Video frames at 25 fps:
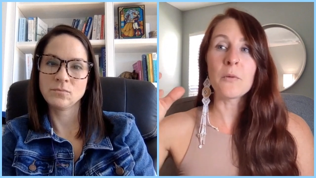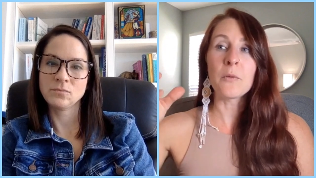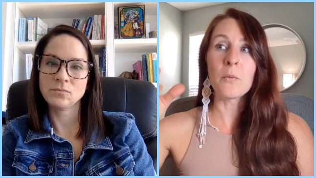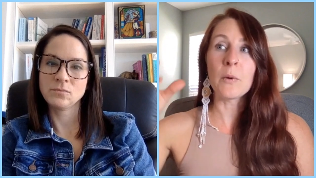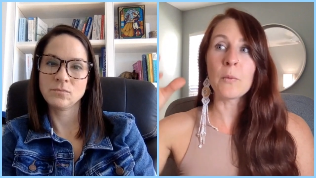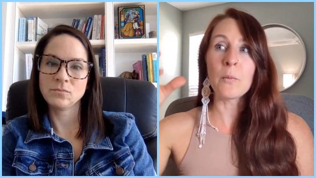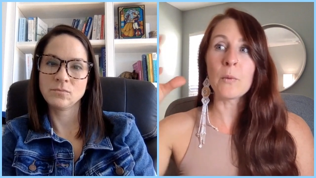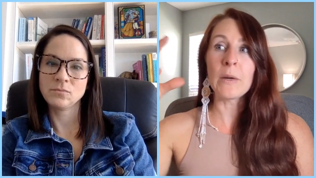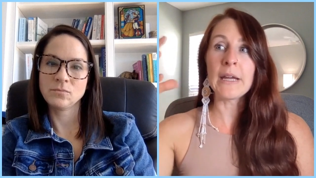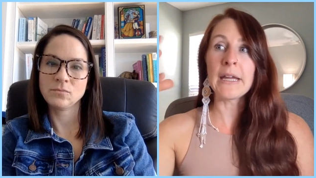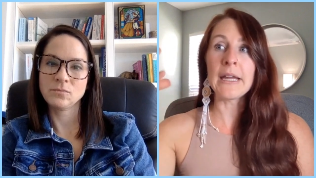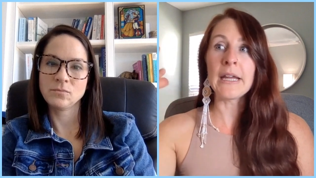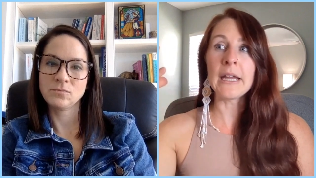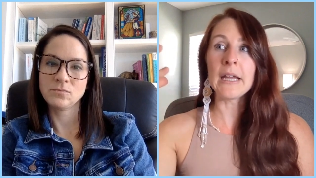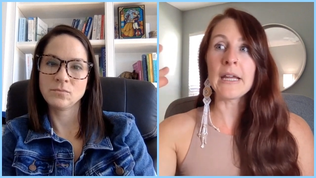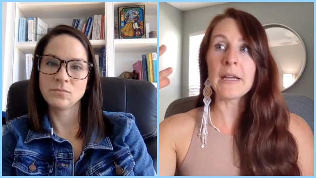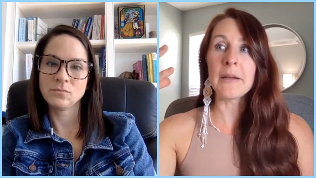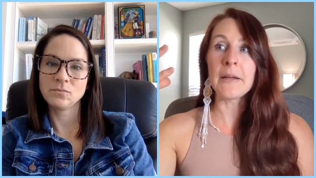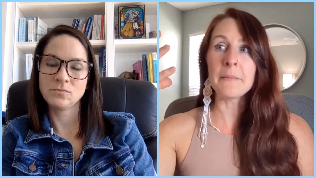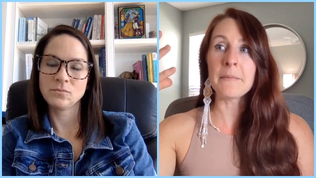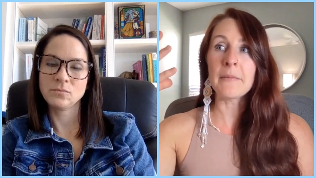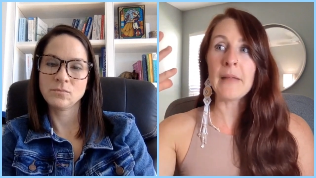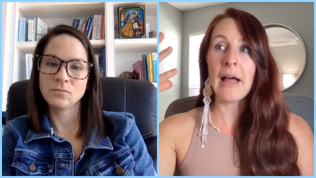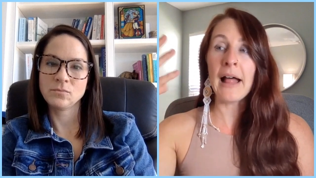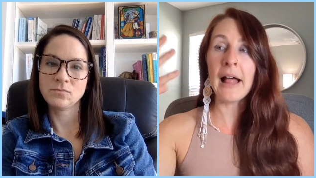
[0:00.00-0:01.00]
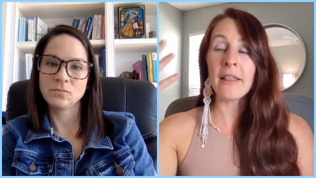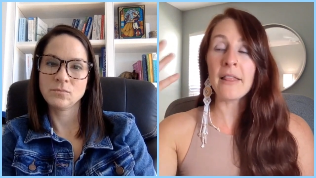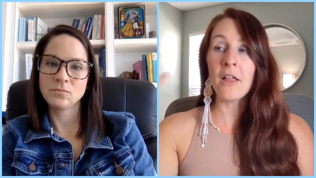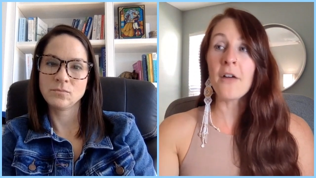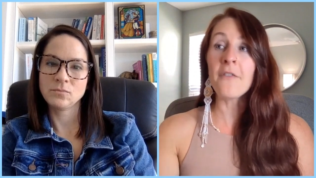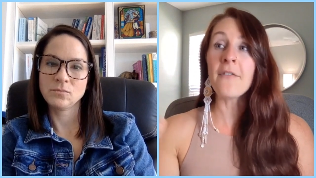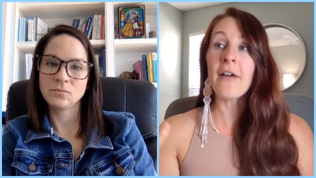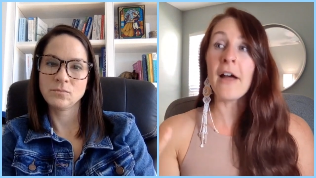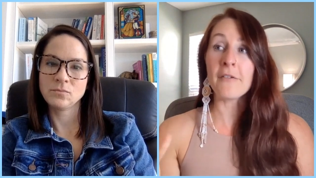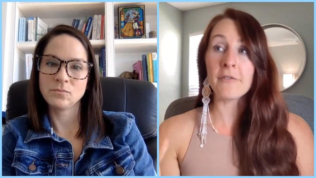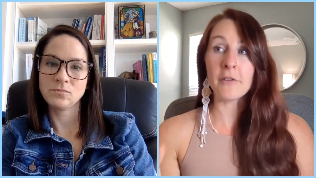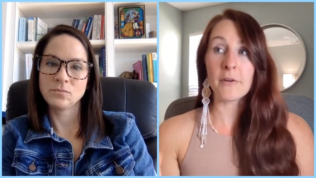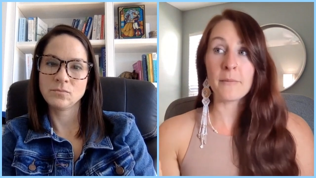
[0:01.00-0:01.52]
Speaker 1: I
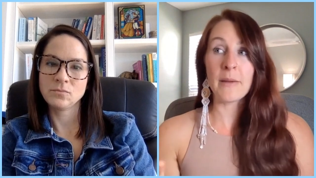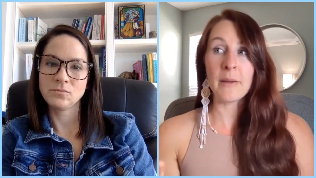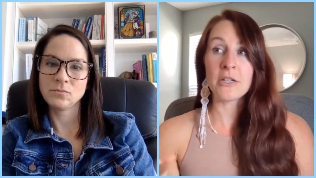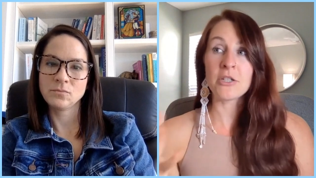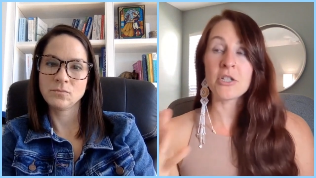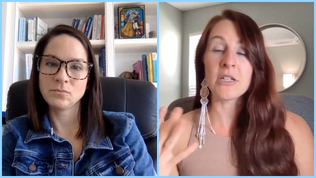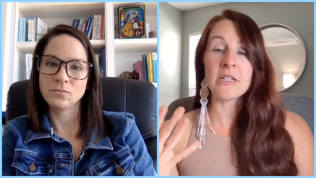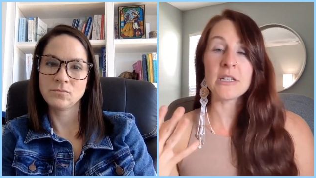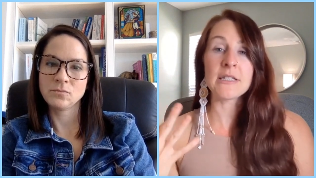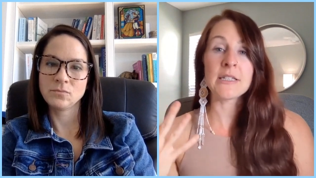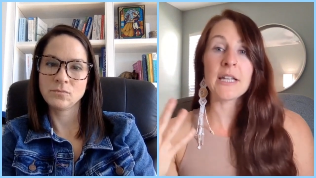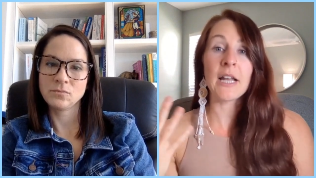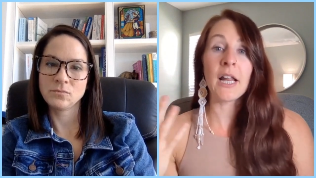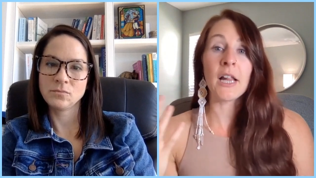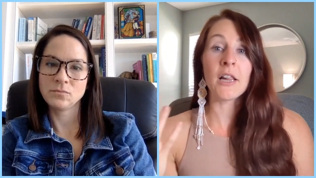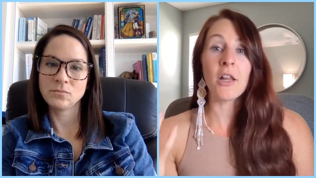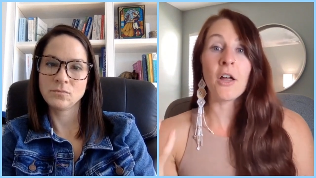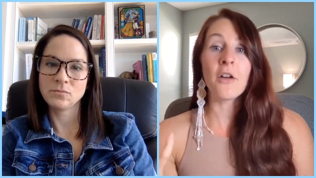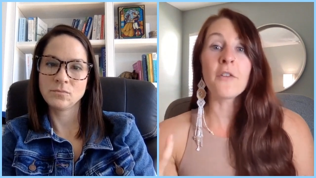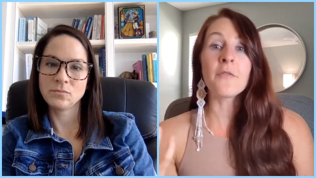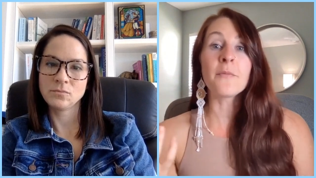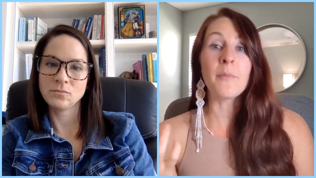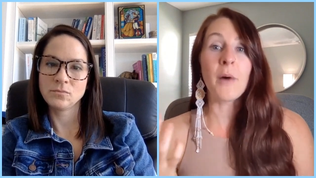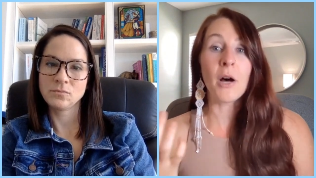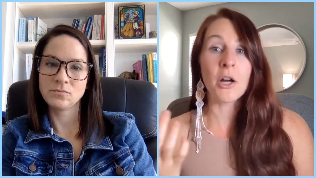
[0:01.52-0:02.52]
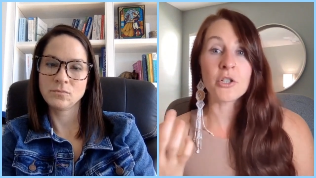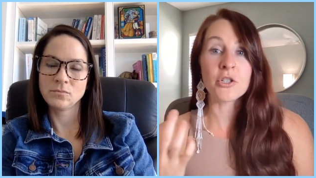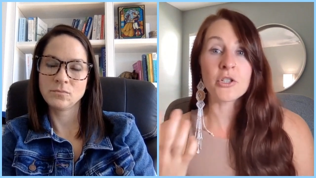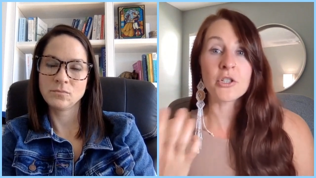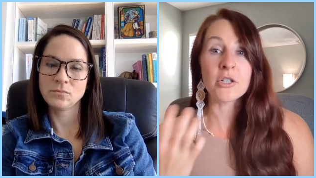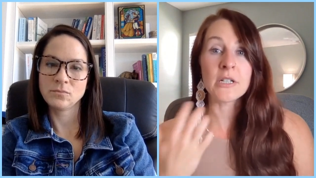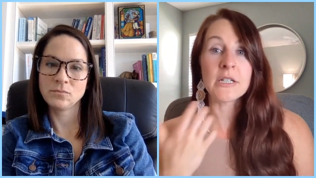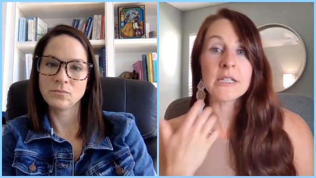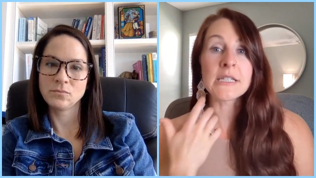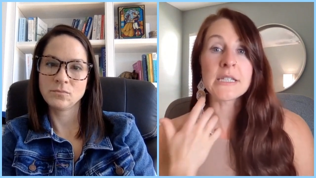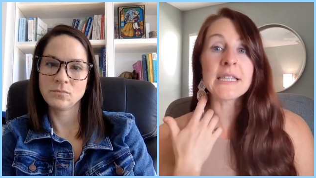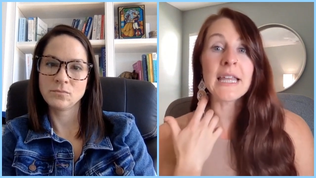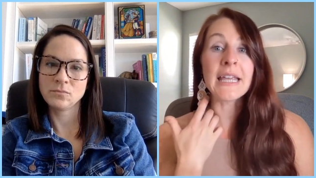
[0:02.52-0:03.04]
love affirmations and I love
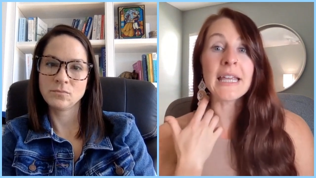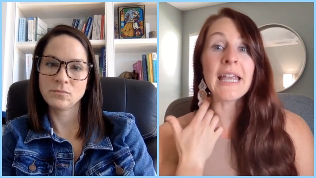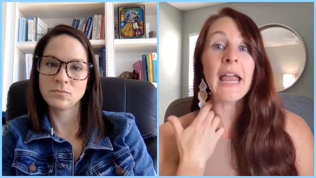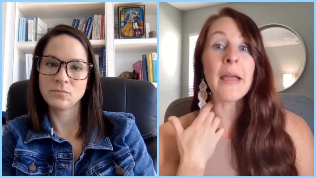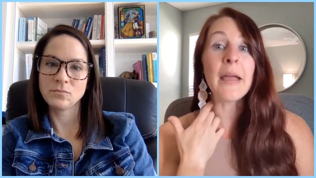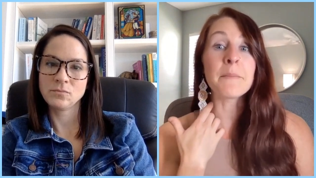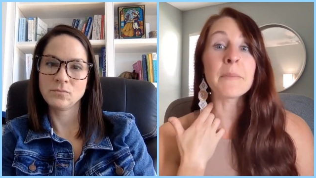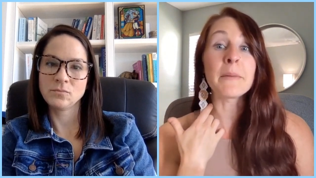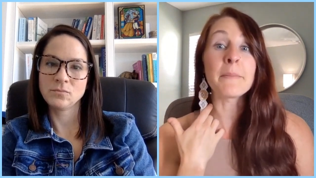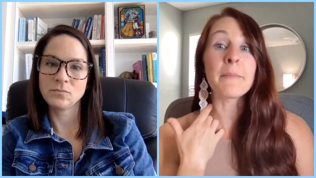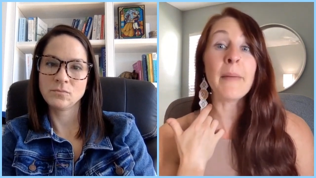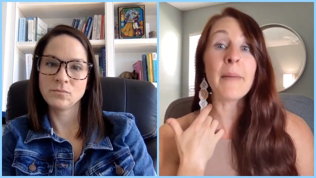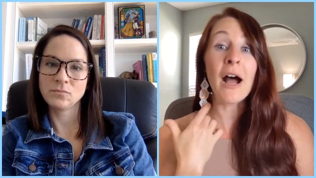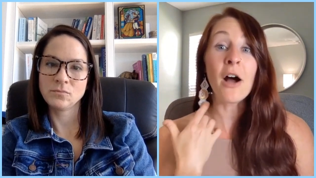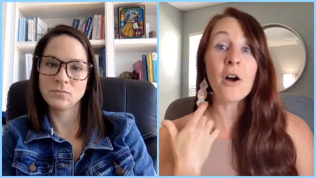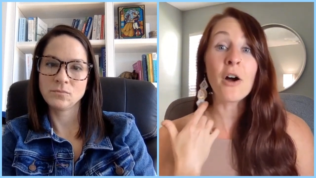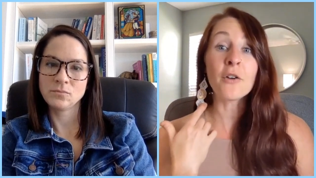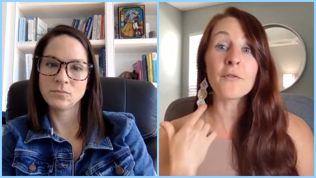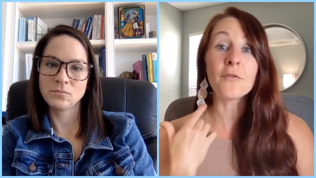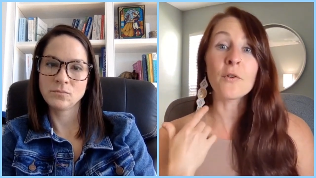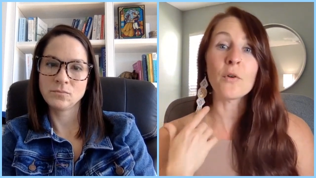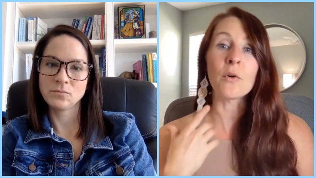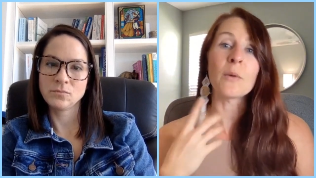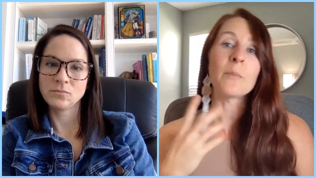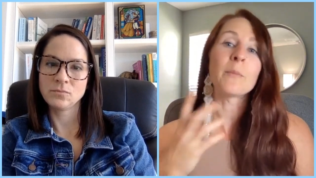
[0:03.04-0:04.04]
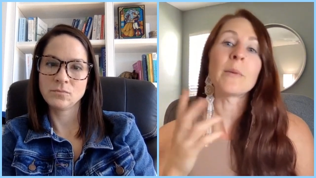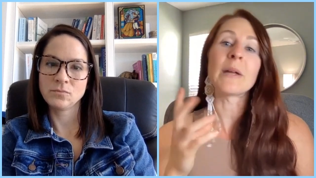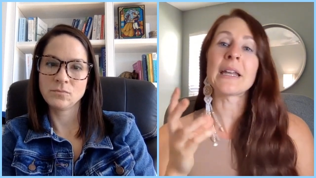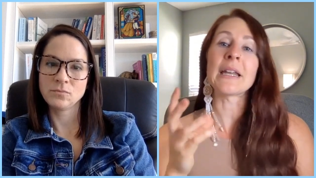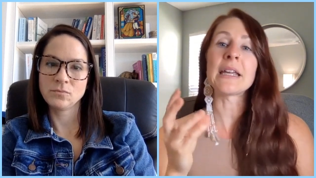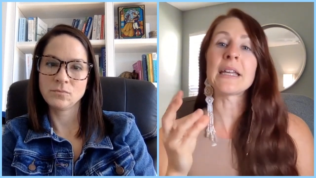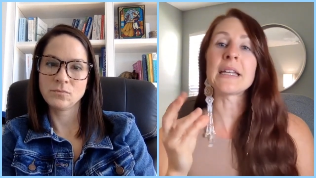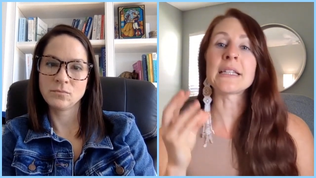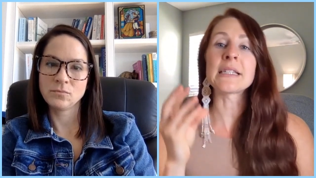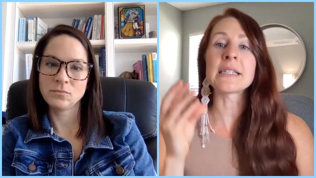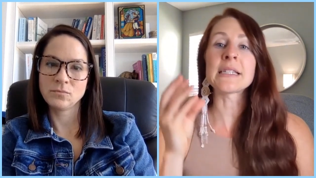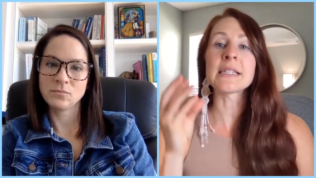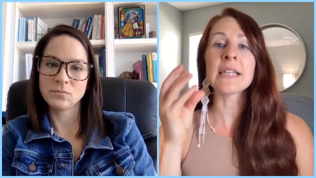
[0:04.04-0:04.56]
mantras, they can be powerful, but
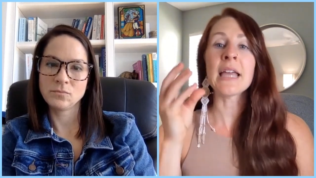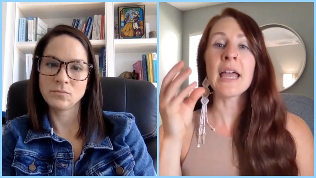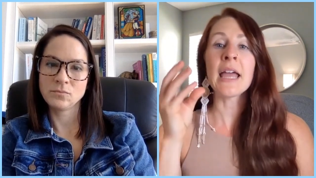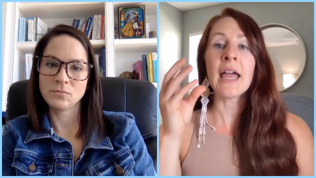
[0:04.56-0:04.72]
it's